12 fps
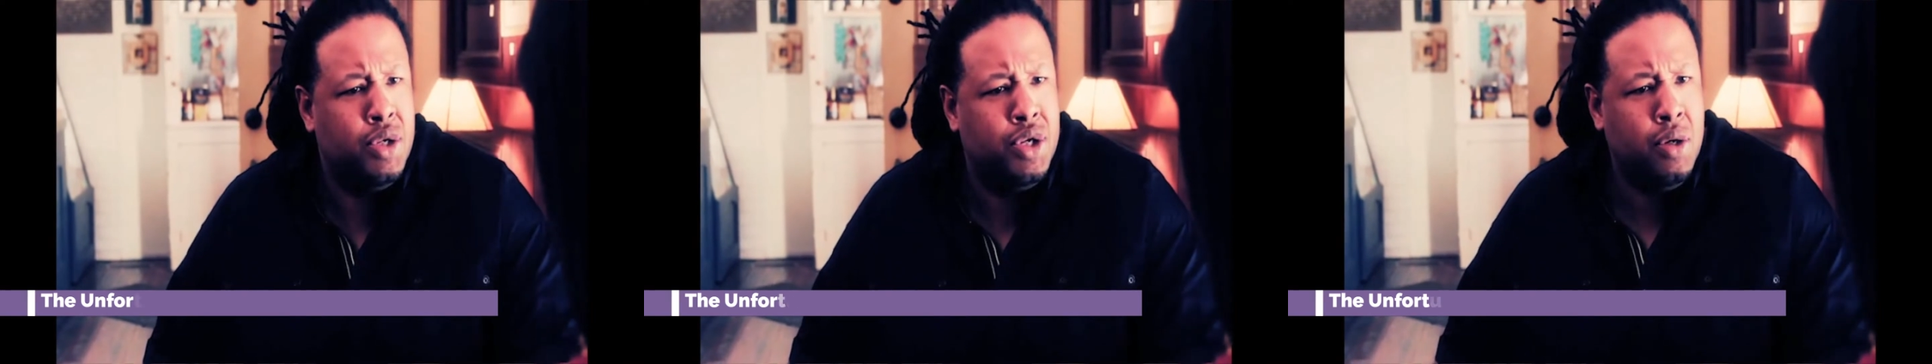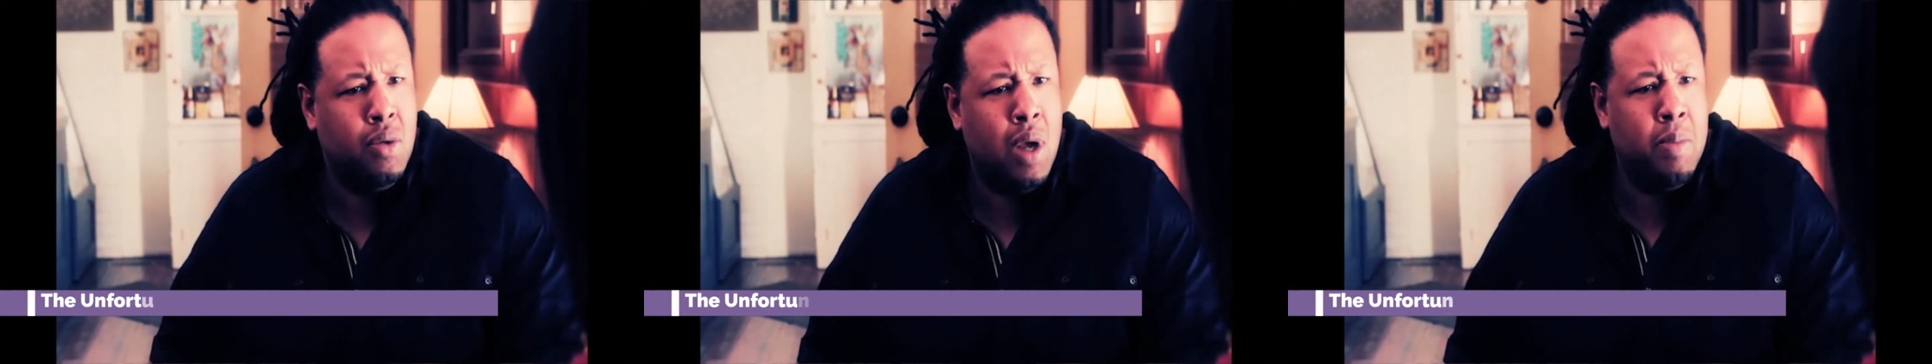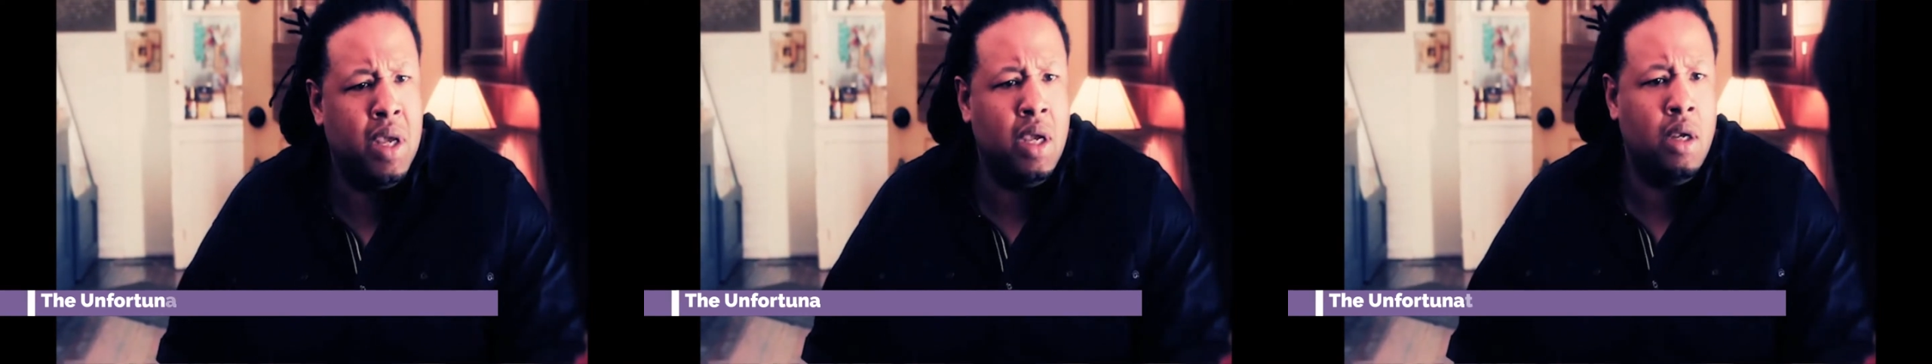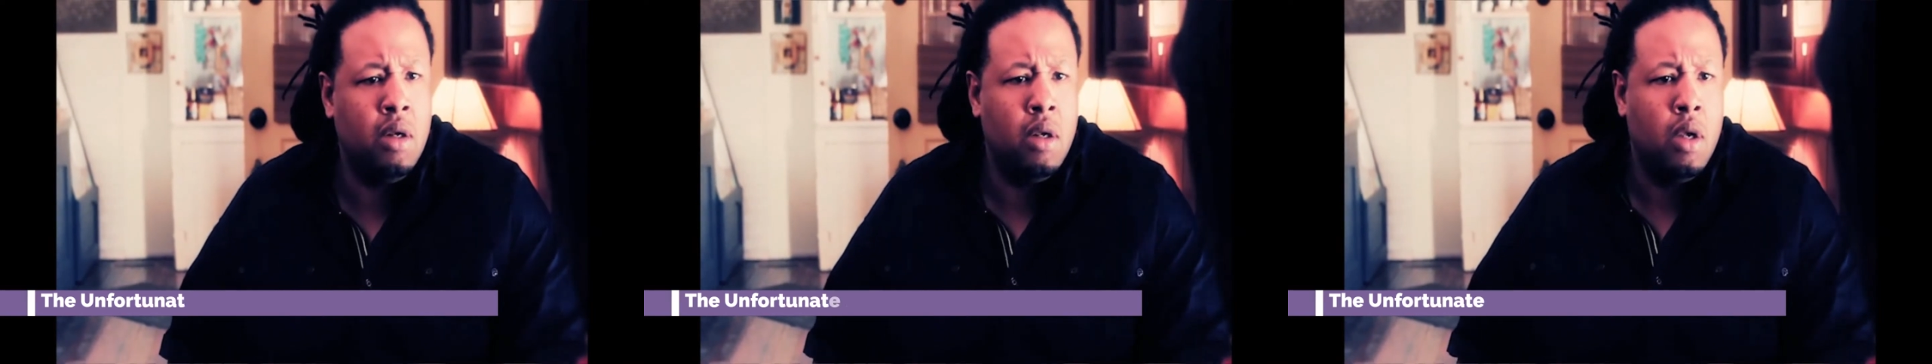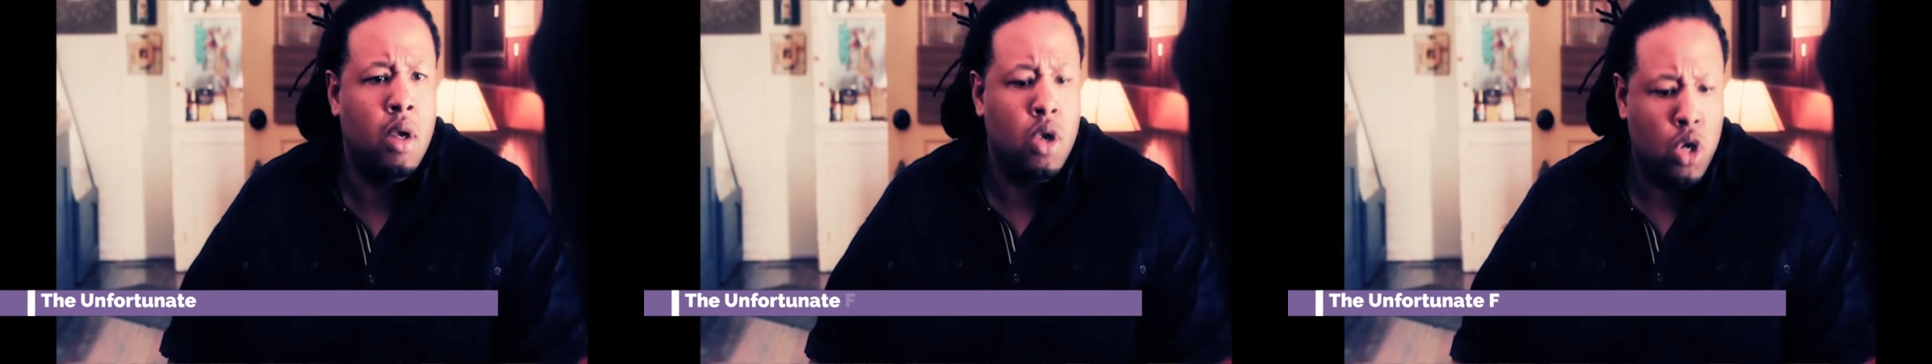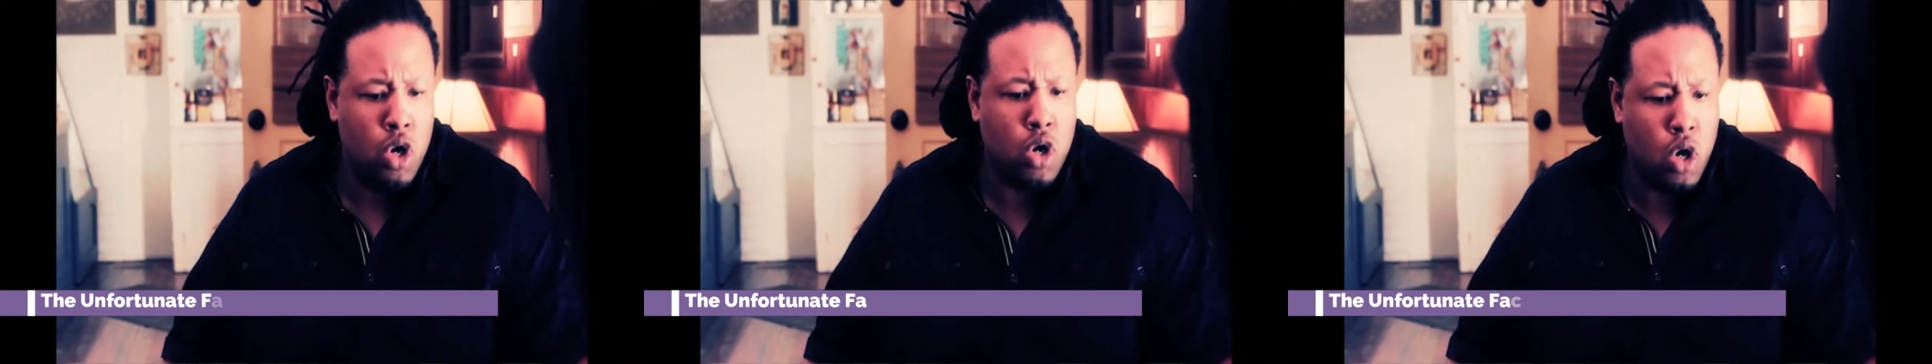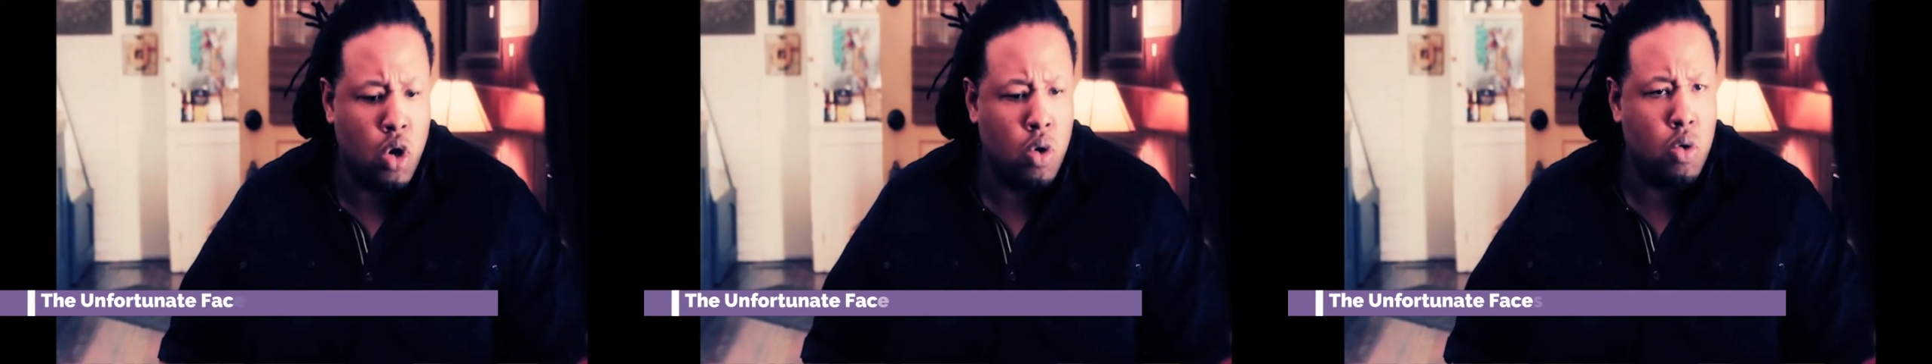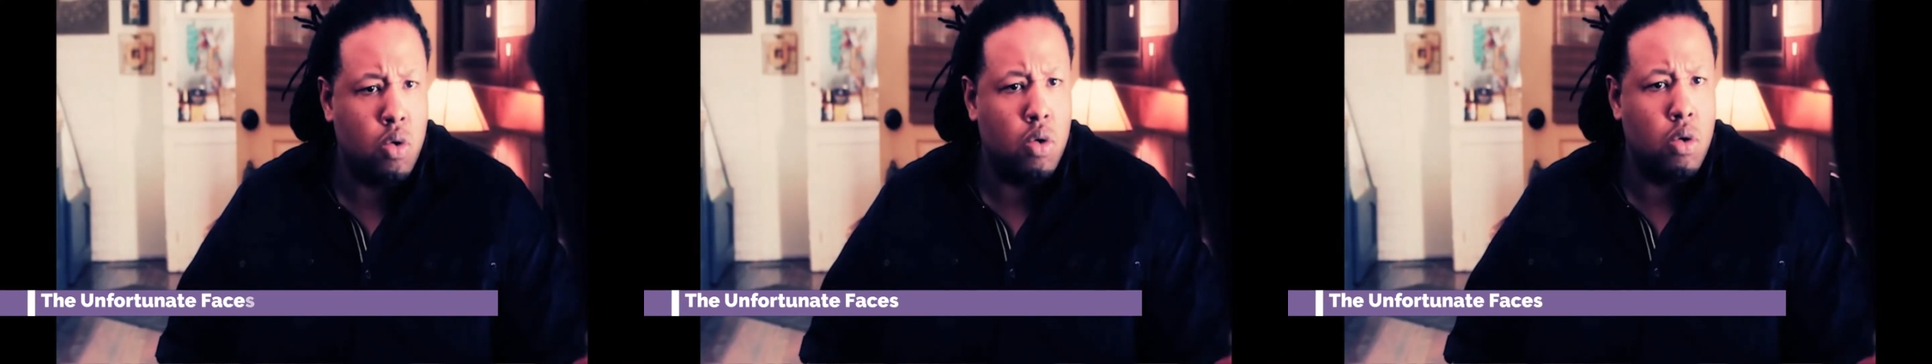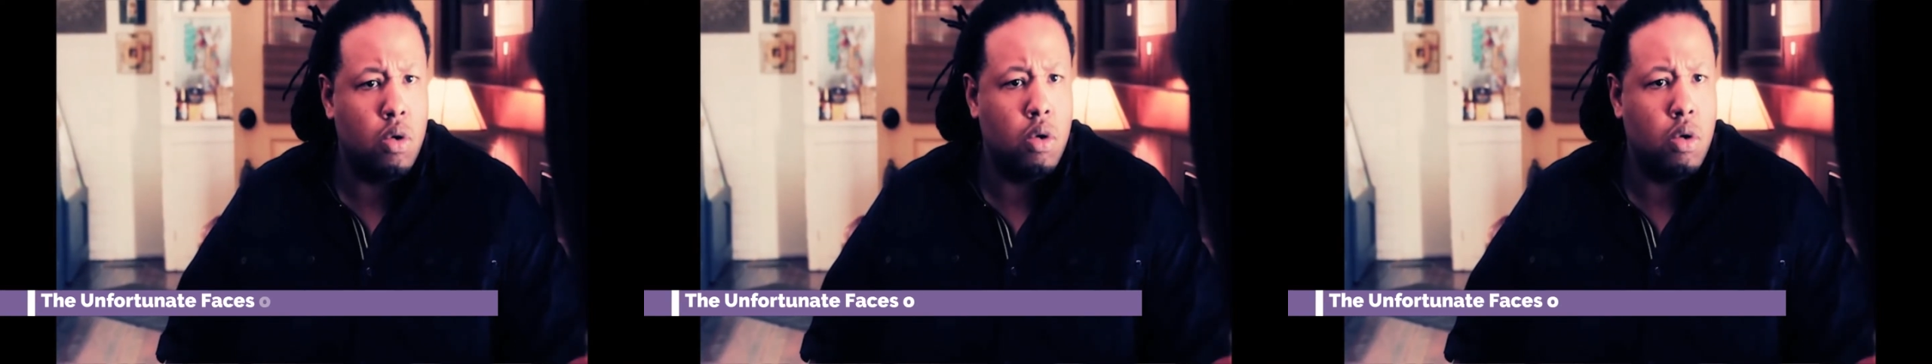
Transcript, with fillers: you too. I mean, you're cool.